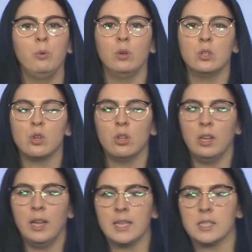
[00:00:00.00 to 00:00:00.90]
you enjoyed
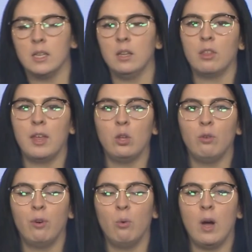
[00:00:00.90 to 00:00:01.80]
the lesson. Thank you
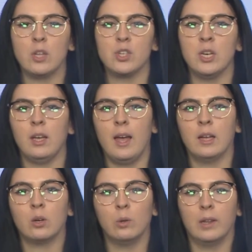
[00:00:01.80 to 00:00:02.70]
for watching
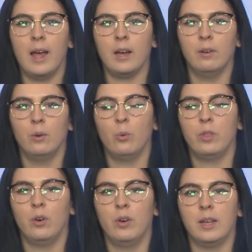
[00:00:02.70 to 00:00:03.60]
and good luck
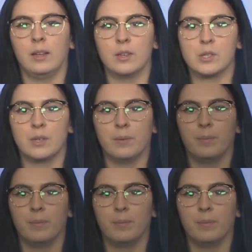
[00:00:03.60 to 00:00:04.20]
with your English.